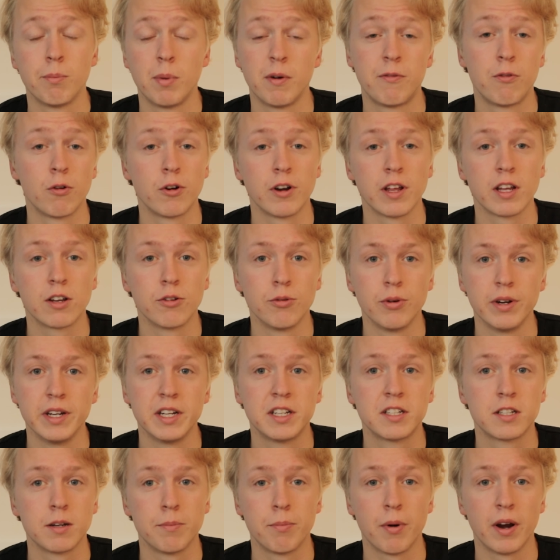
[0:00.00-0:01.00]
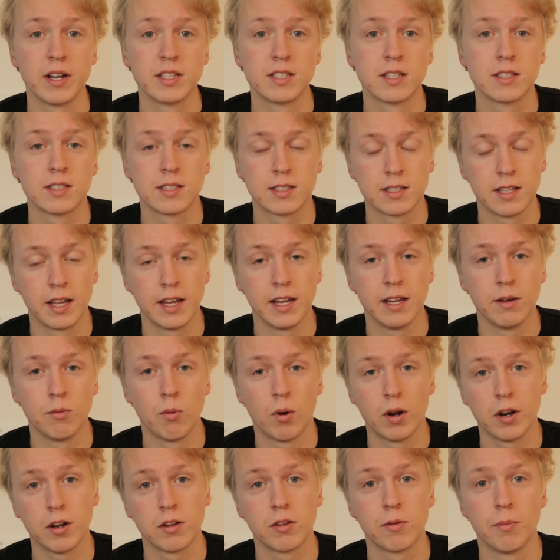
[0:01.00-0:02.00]
before they could reach the prices they
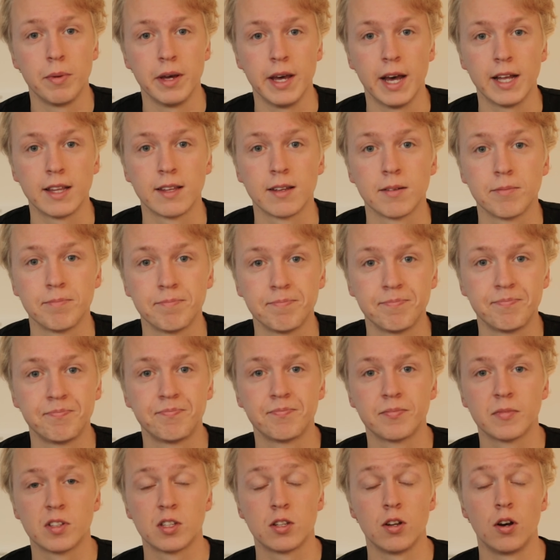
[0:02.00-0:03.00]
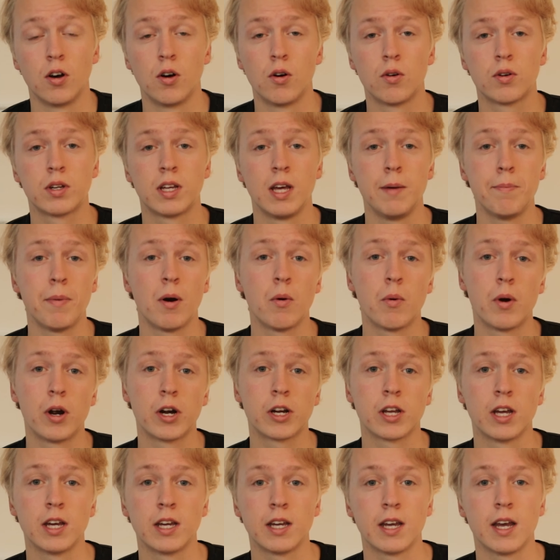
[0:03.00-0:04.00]
wanted to be at. So keep on
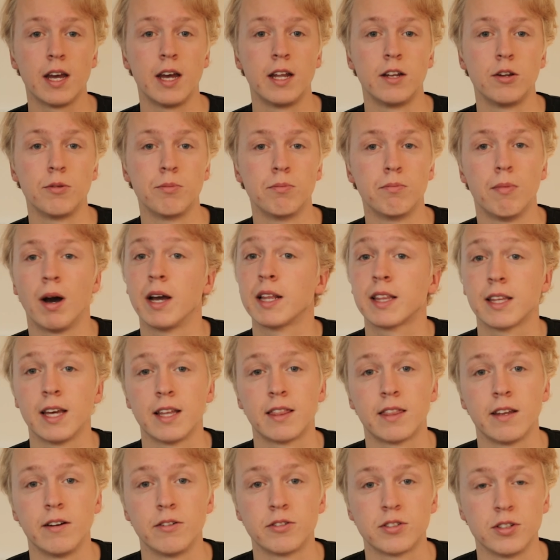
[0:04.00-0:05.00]
working and you might get there